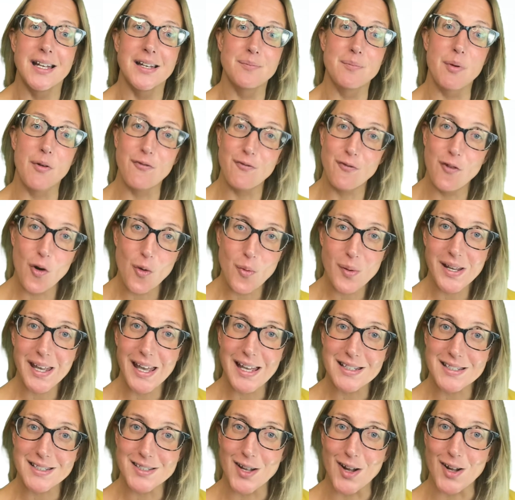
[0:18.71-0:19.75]
Before we
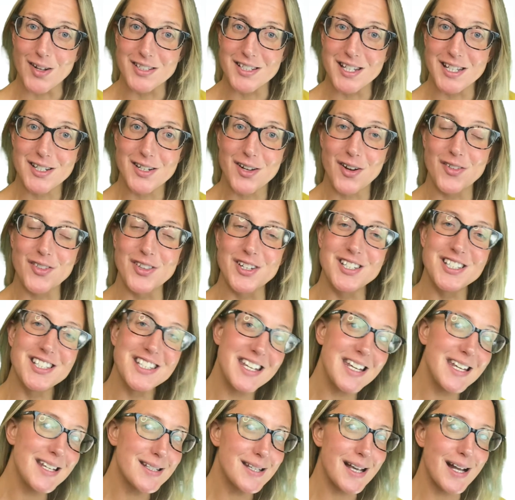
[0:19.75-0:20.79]
get started on the
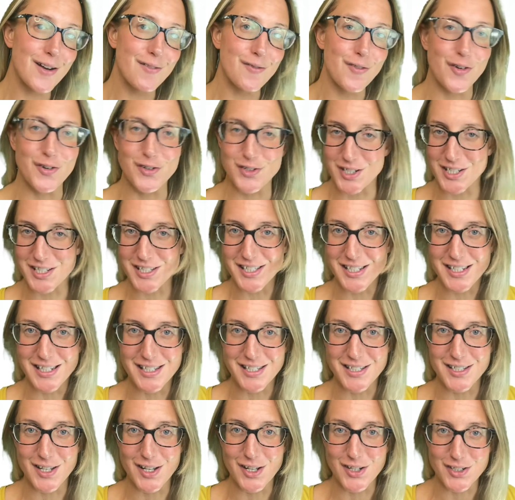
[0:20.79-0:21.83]
detail of origins and
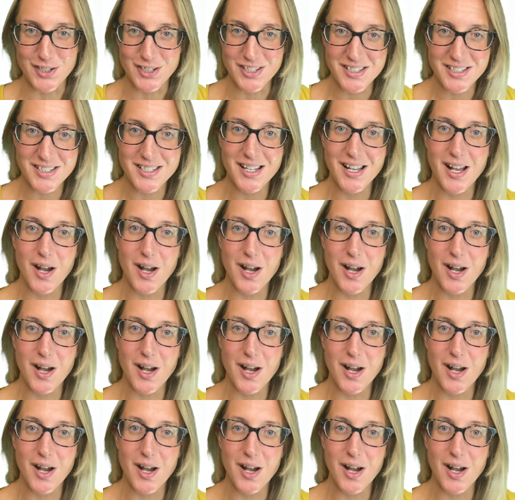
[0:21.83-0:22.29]
insertions,